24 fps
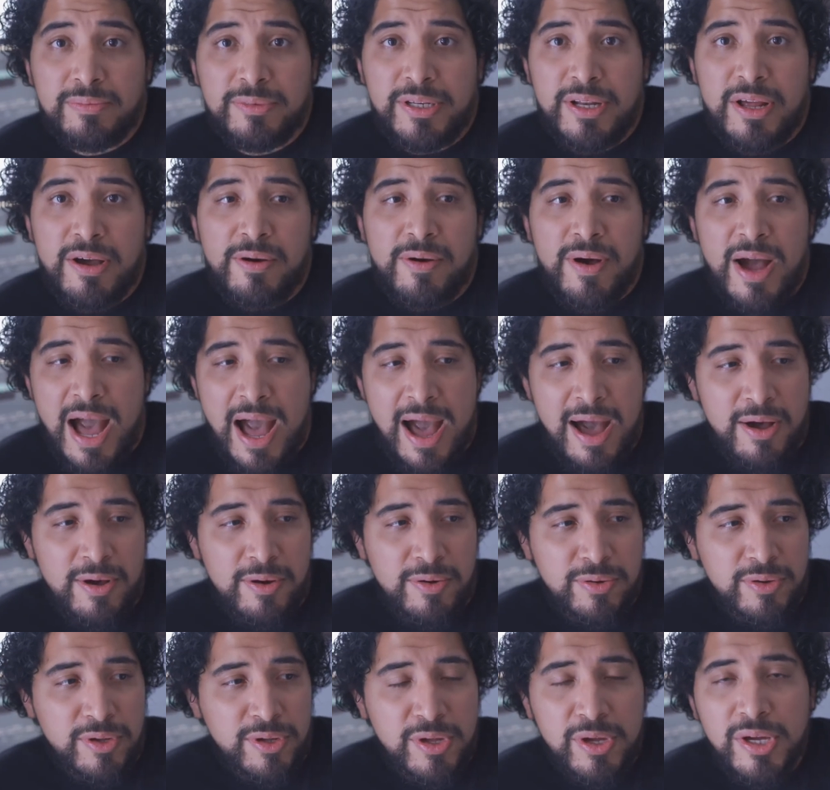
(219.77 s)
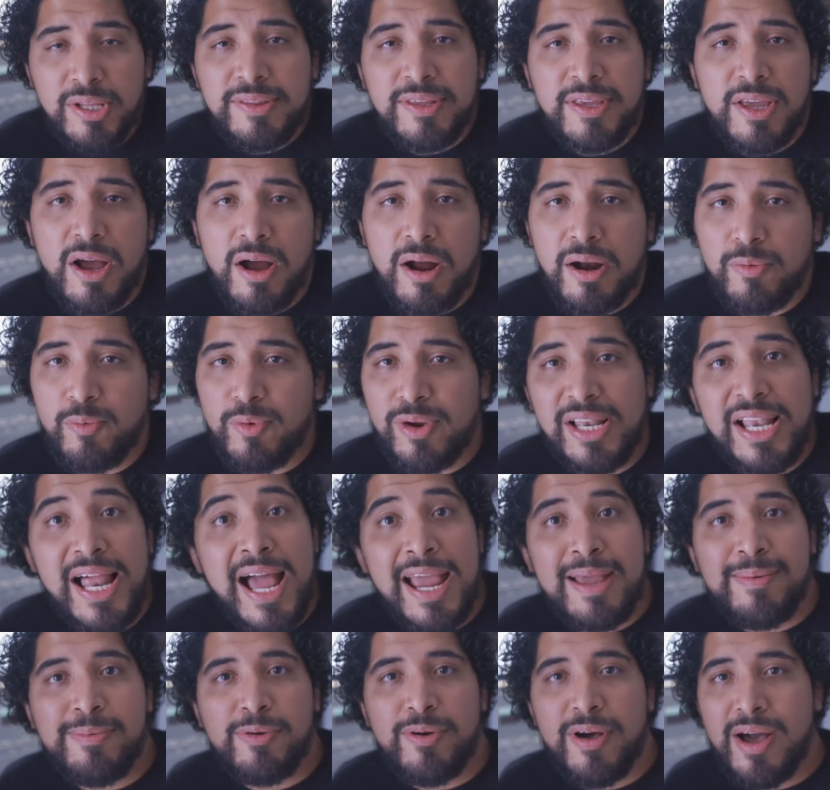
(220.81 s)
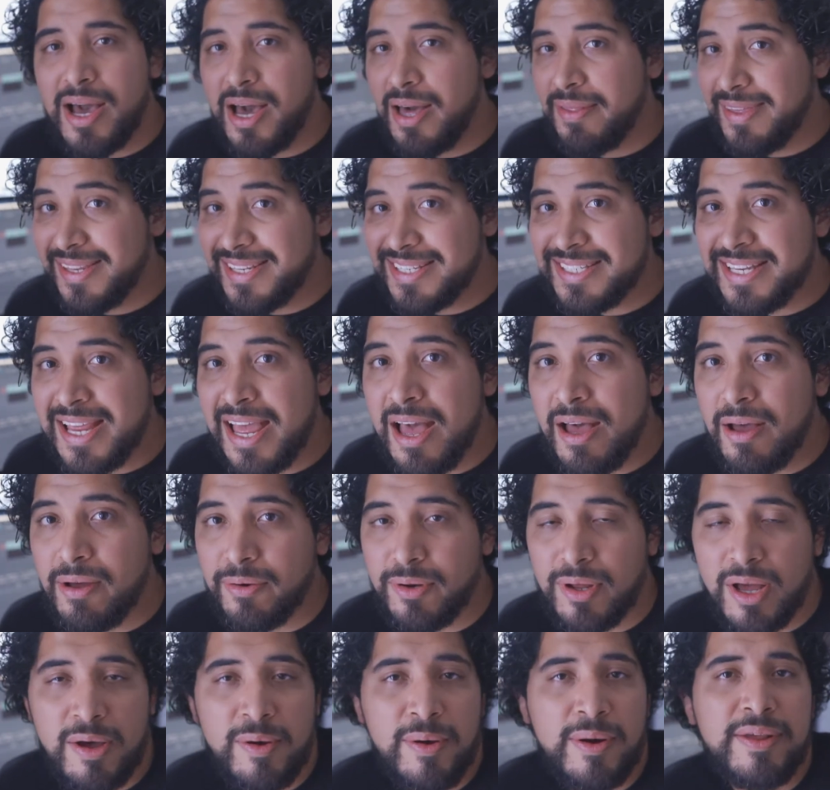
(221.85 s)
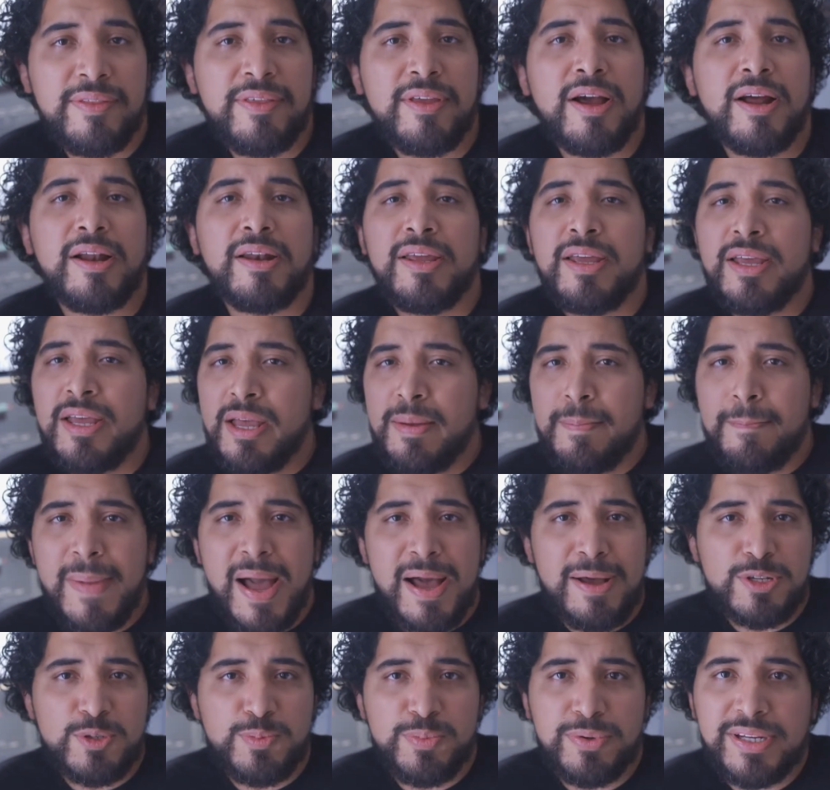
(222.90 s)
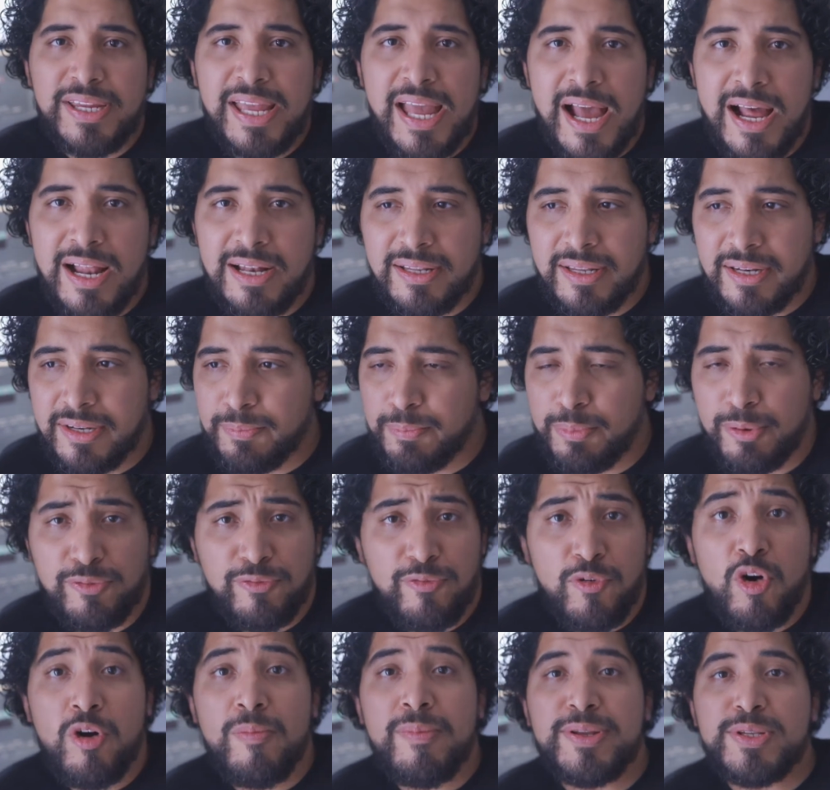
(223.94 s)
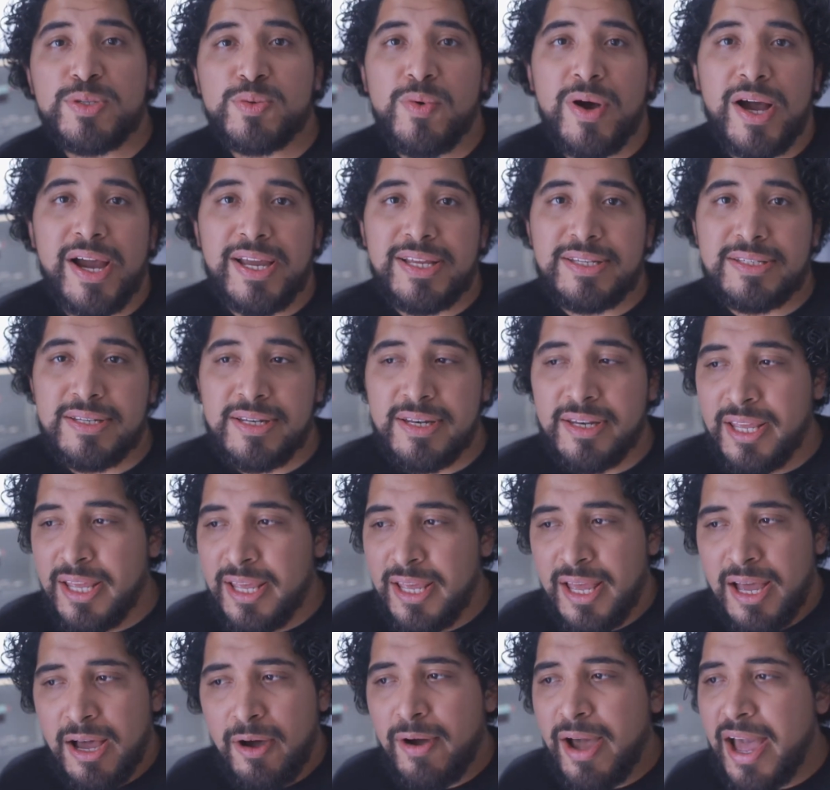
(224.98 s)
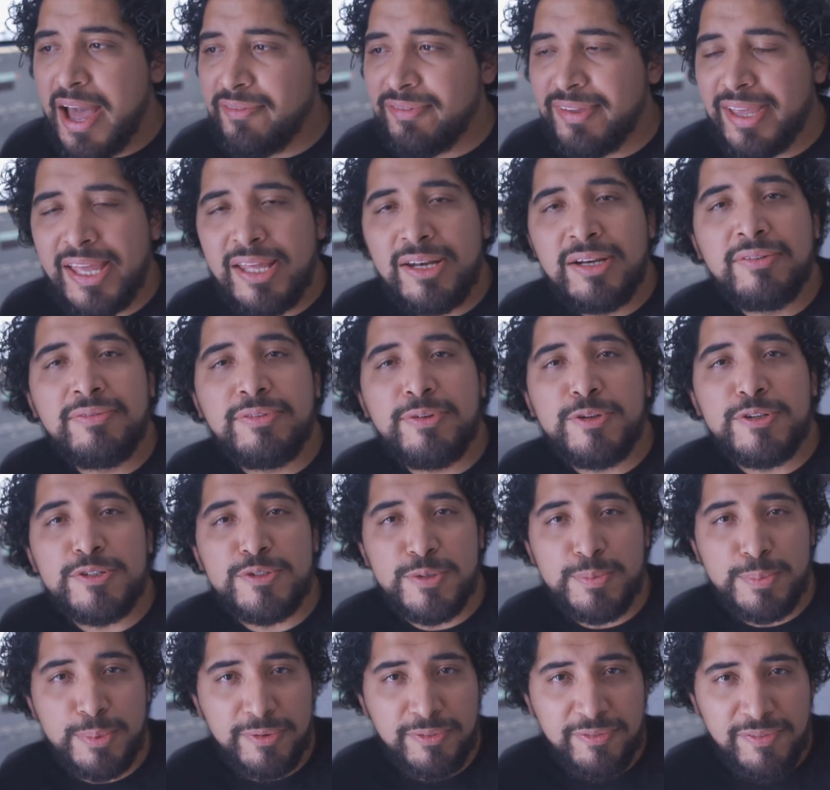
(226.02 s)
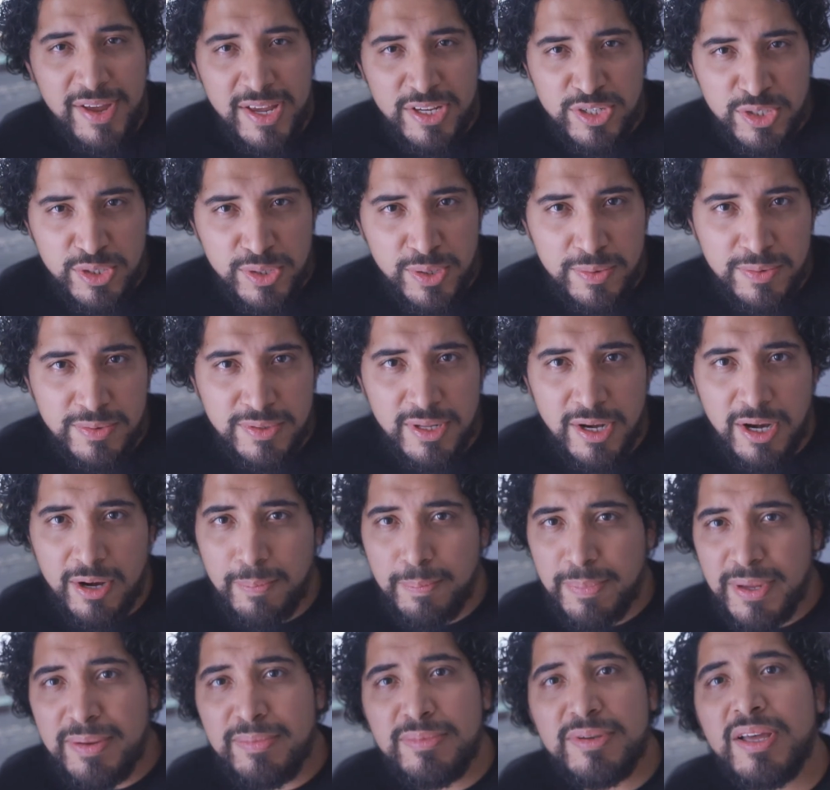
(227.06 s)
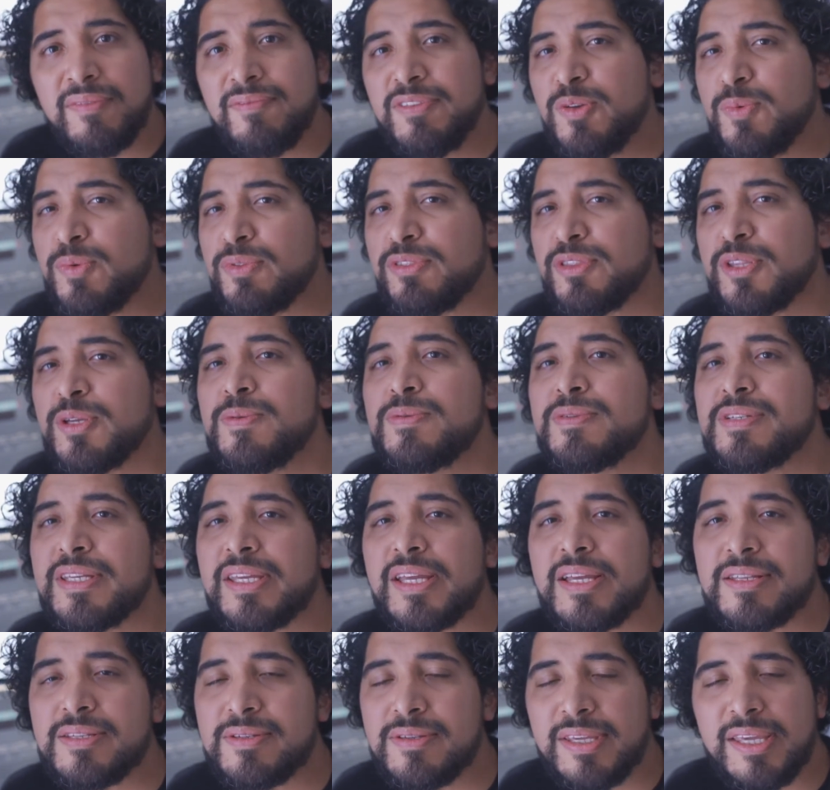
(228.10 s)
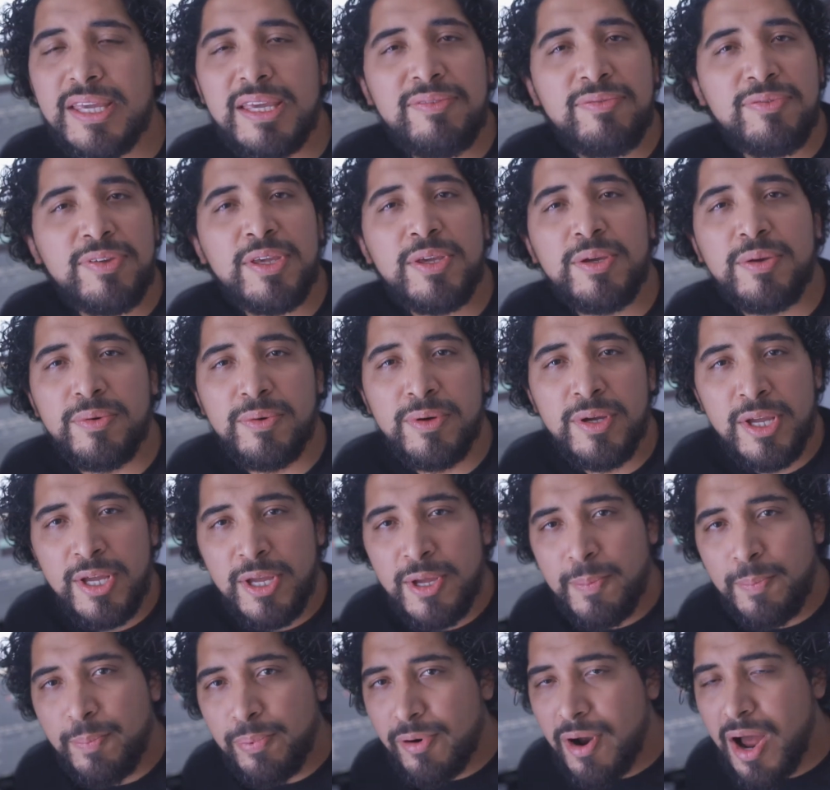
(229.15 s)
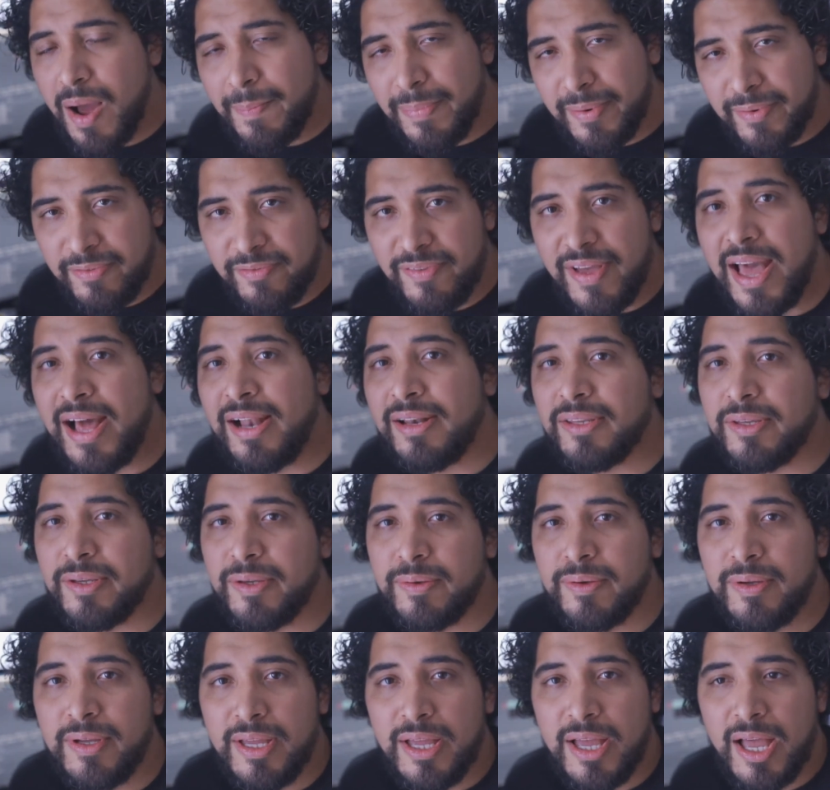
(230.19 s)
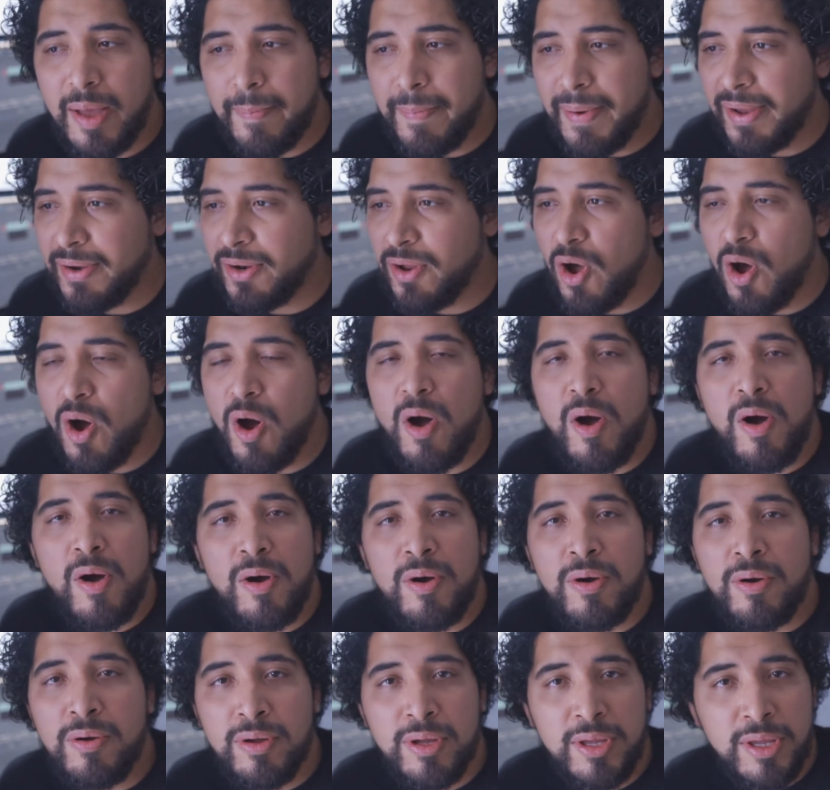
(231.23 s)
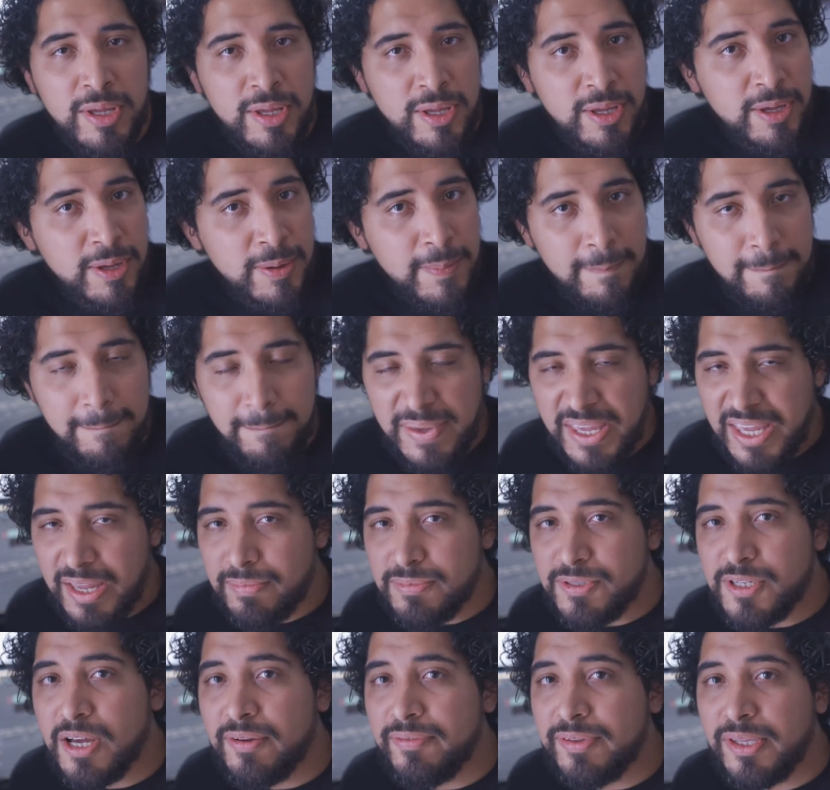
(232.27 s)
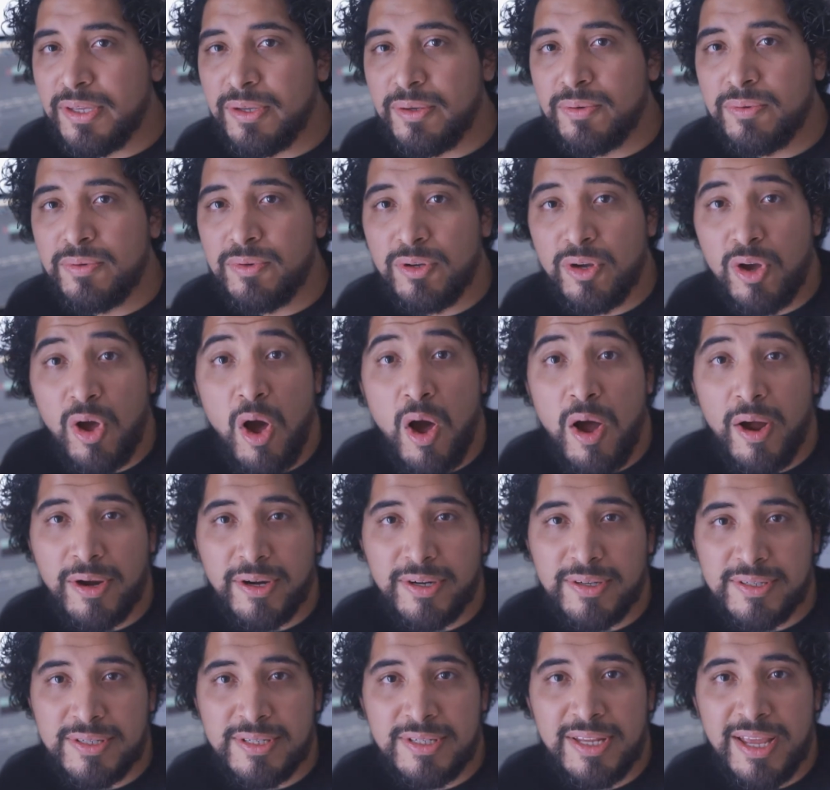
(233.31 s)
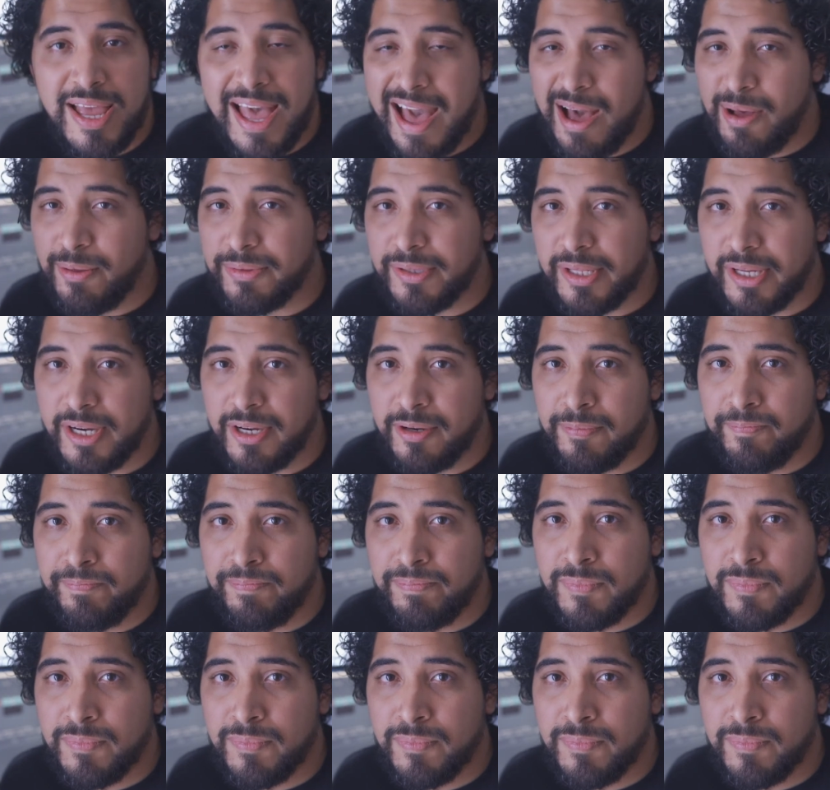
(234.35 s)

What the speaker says: You know, how good they are, reliable, how they sound, how are they on miles per gallon, performance-wise. And I'll have interviews with professionals that are BMW enthusiasts to give you proper value about all BMW cars out there.